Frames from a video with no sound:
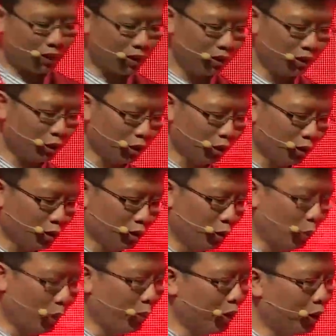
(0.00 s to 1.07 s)
So the
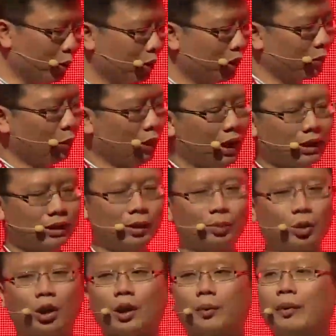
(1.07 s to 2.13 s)
way we do it, we ask the
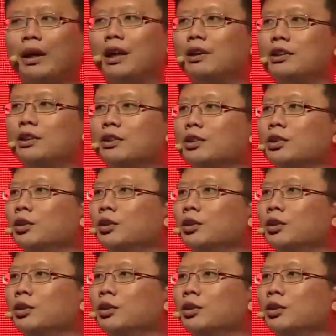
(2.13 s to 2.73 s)
product managers to